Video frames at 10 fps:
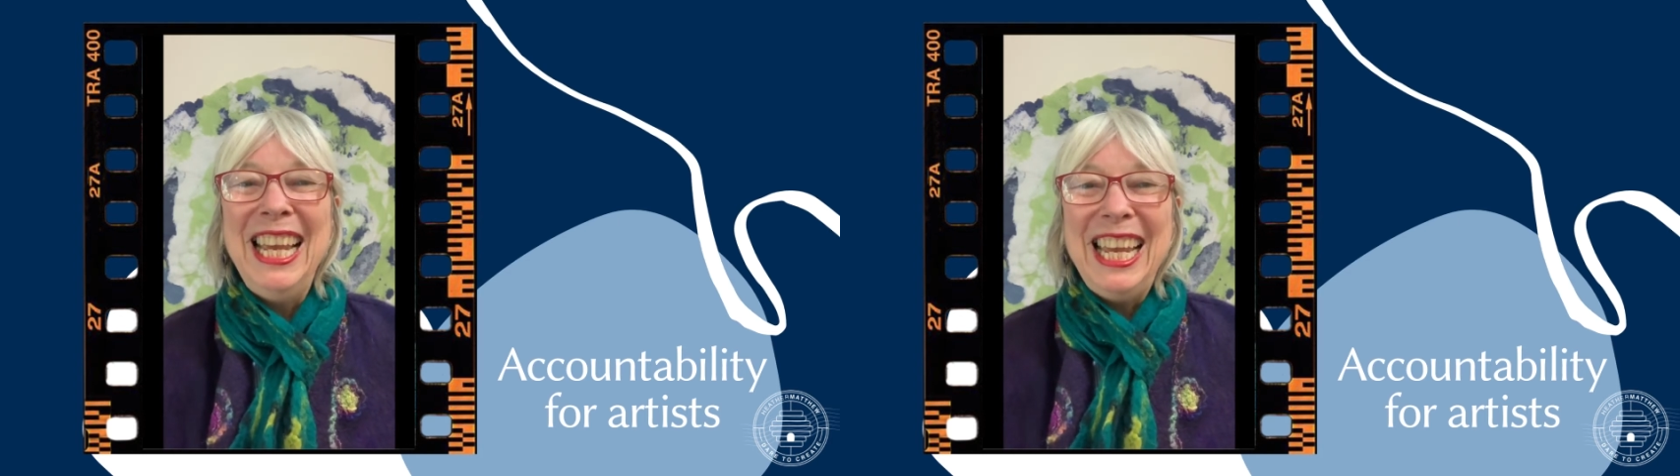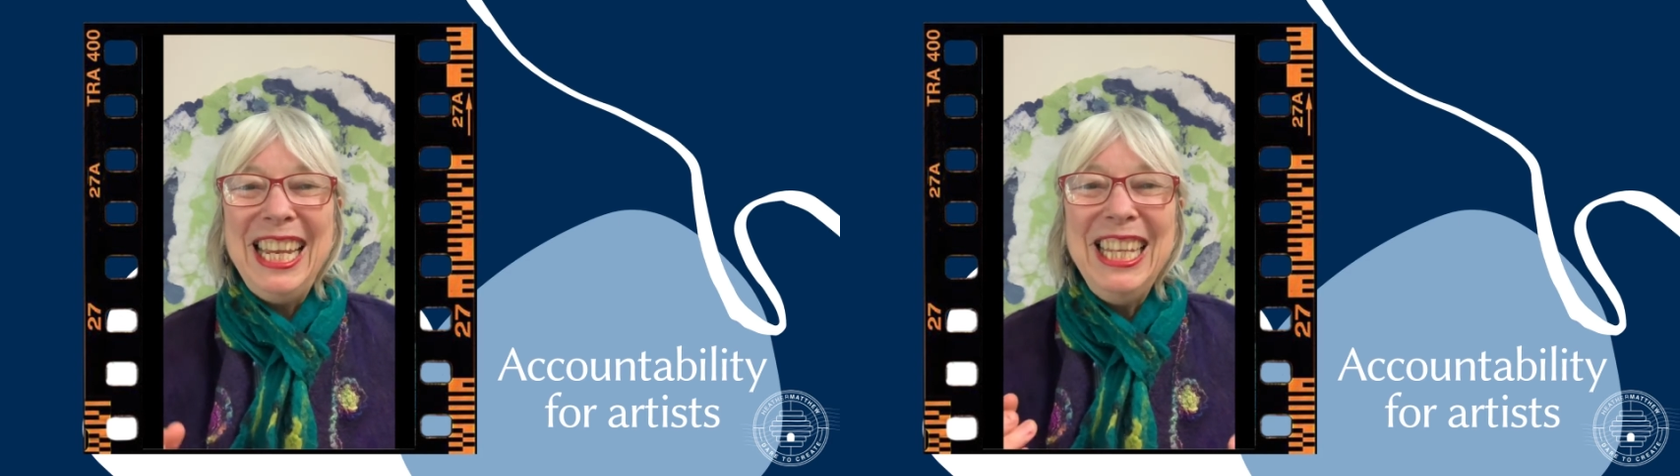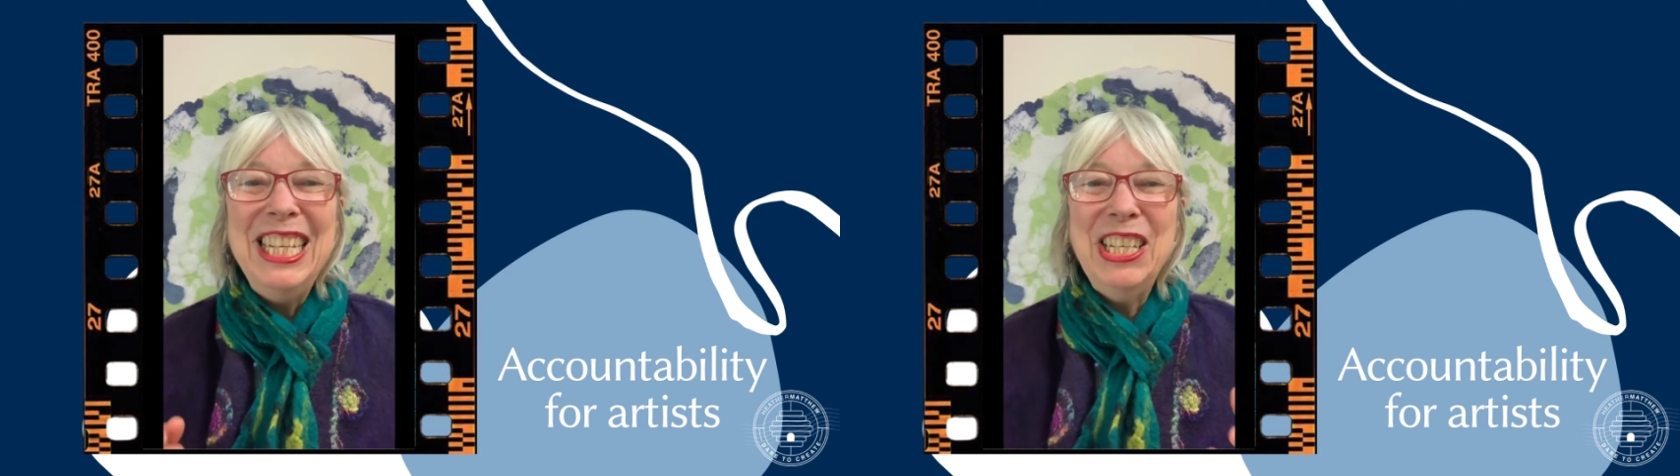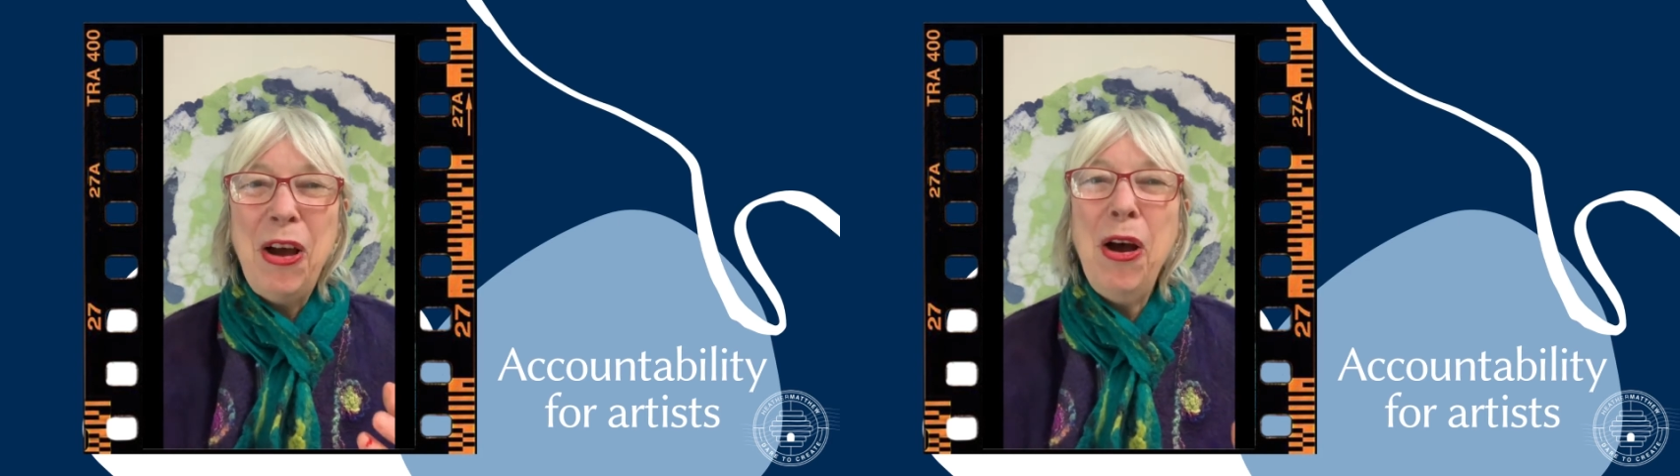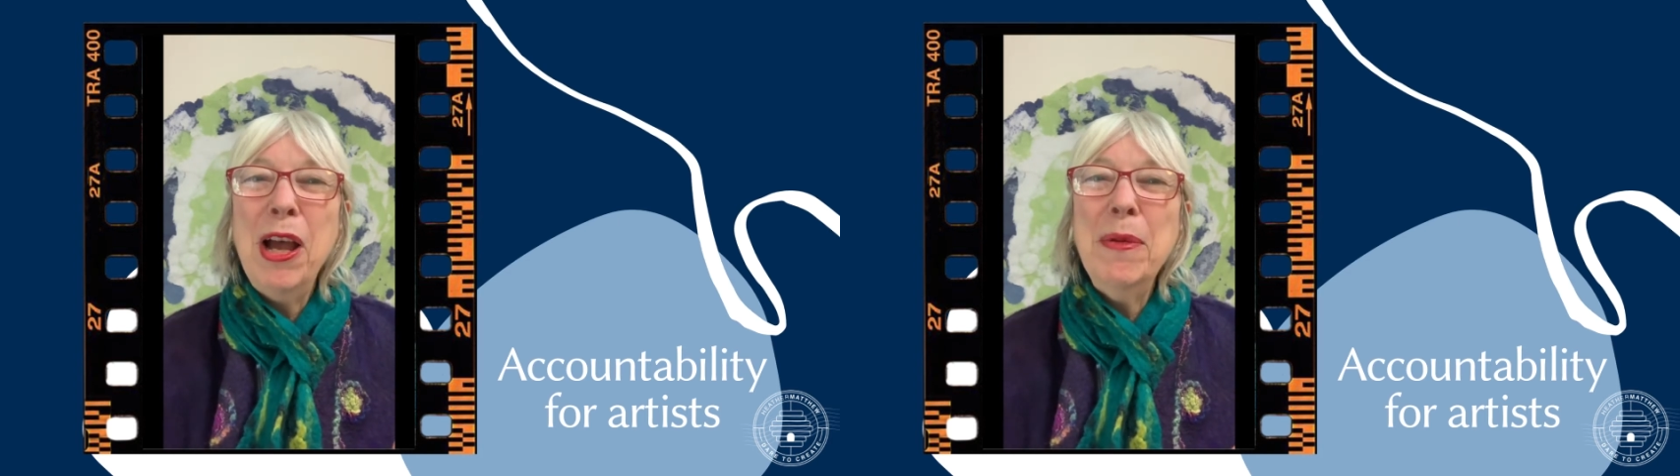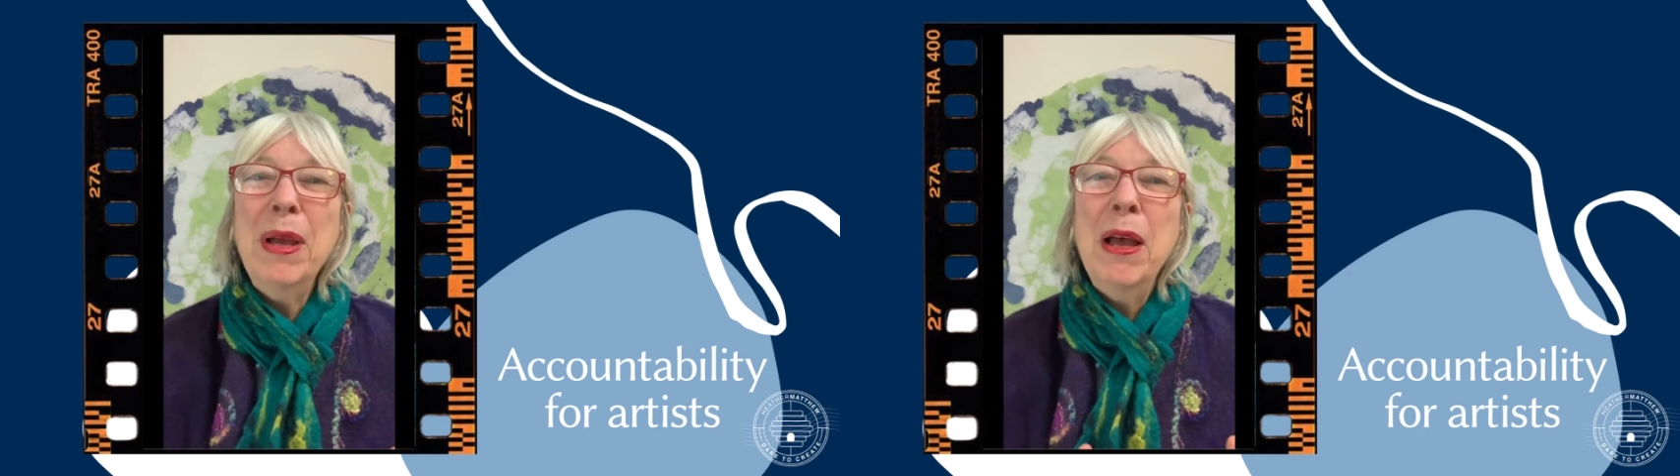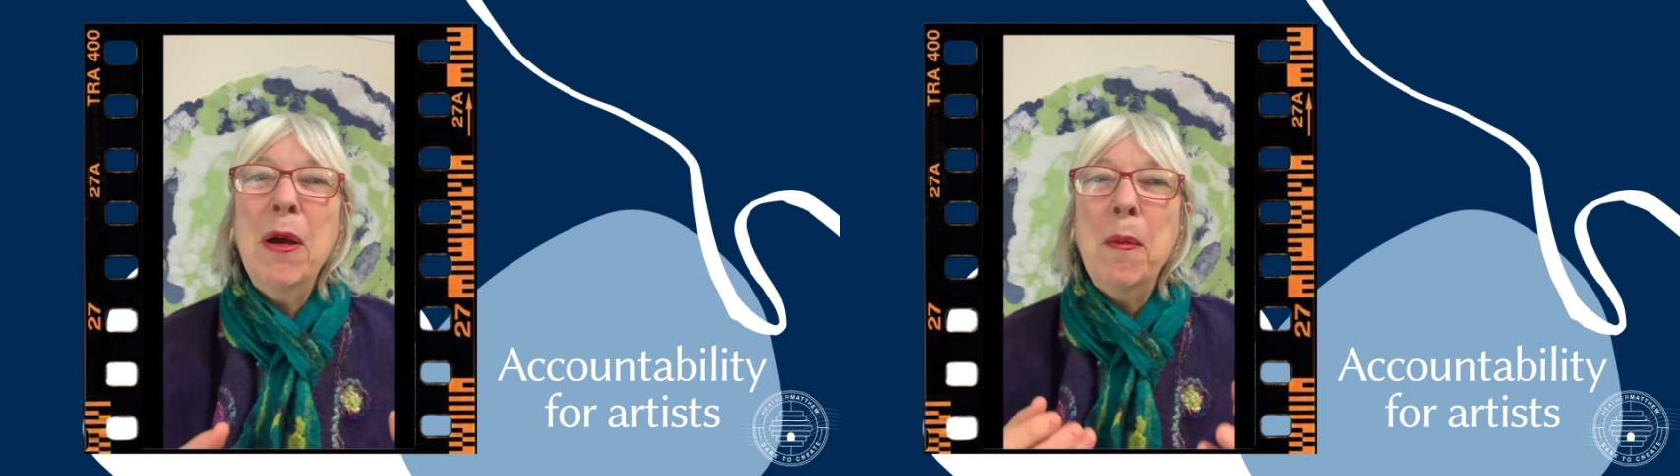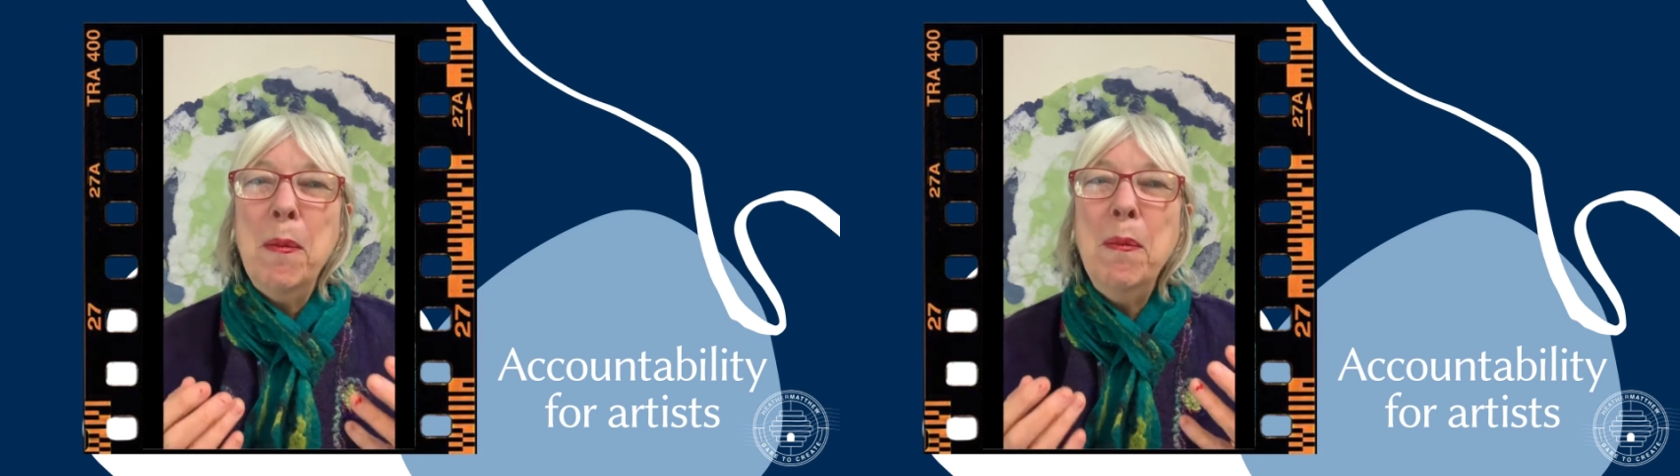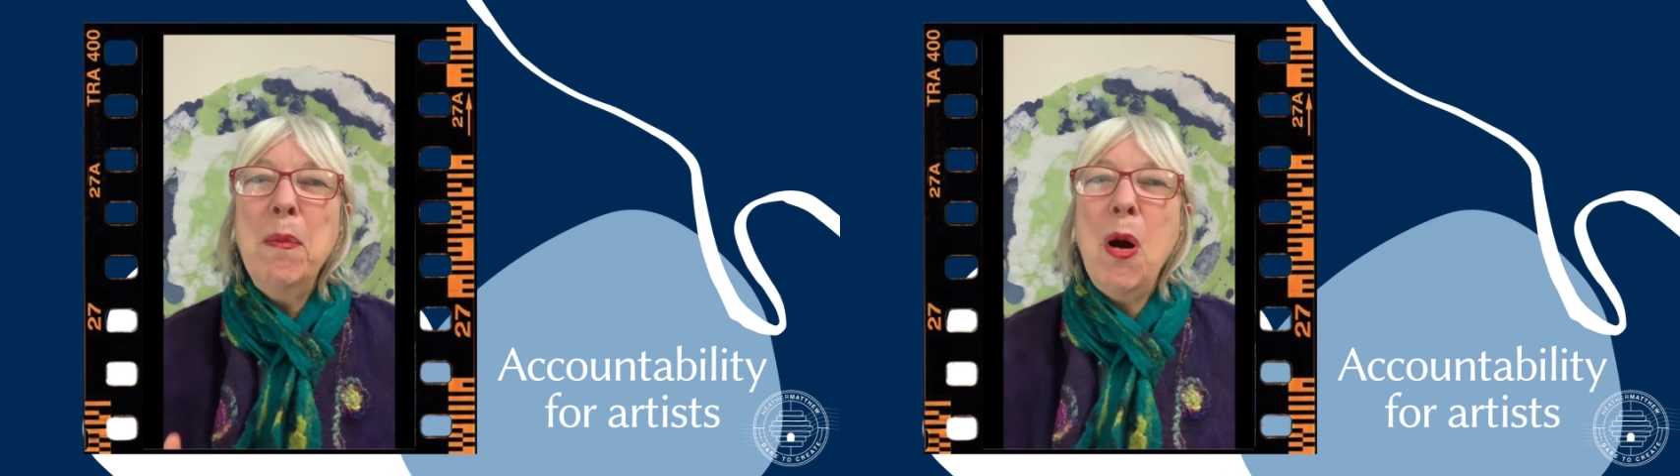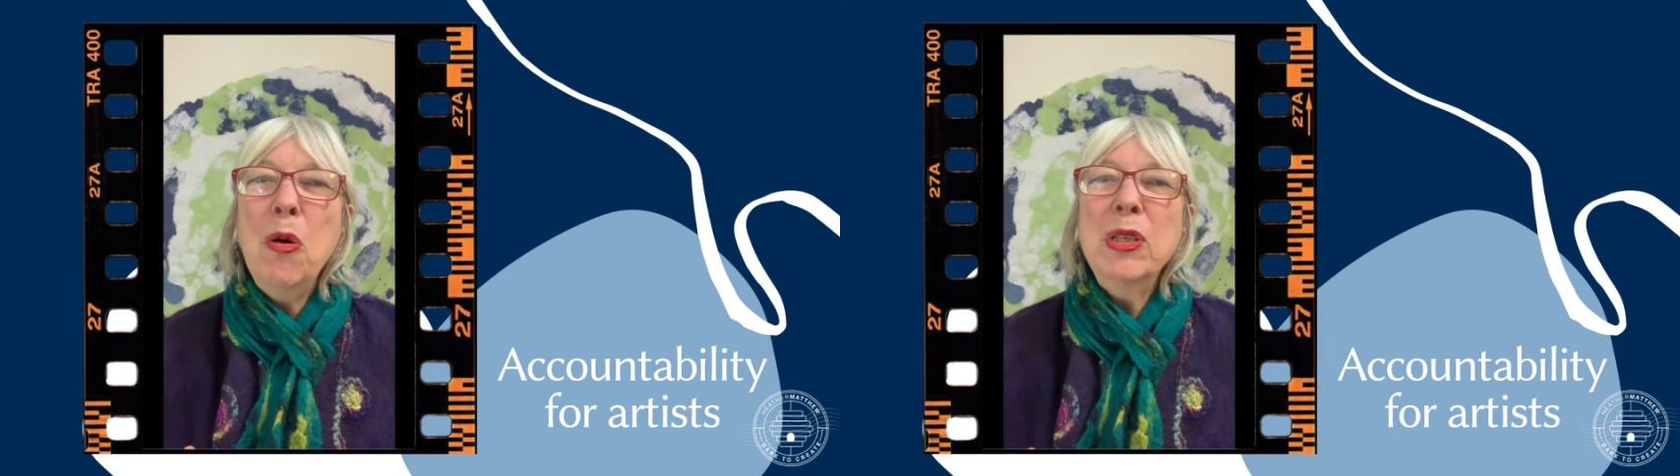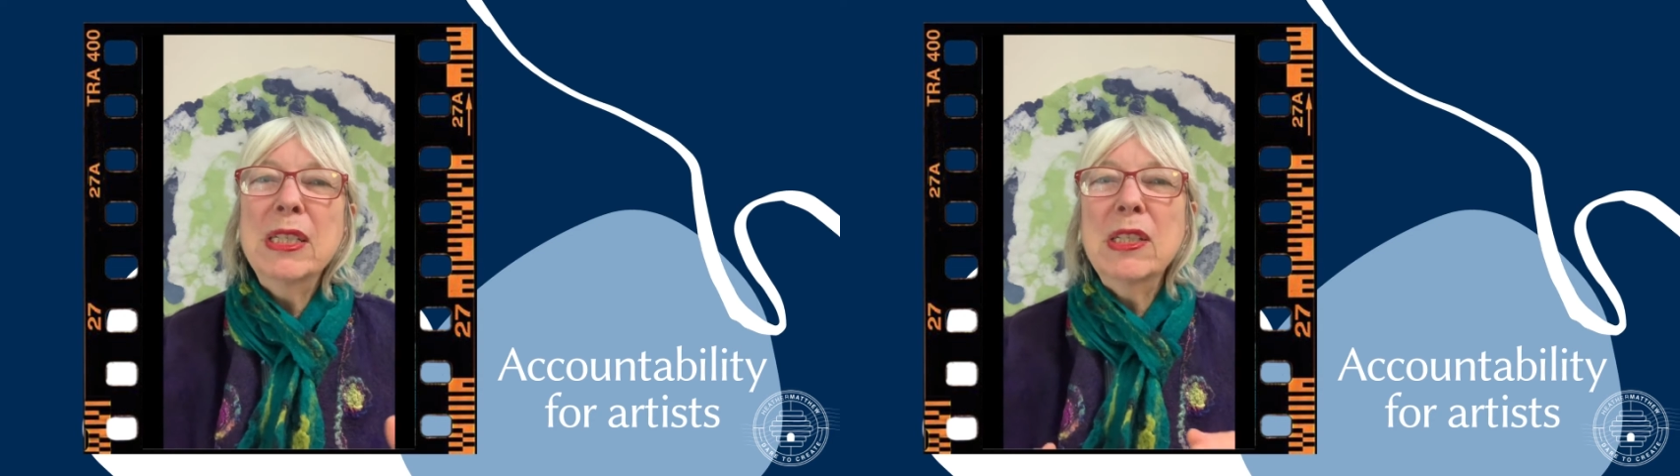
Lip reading: in the time most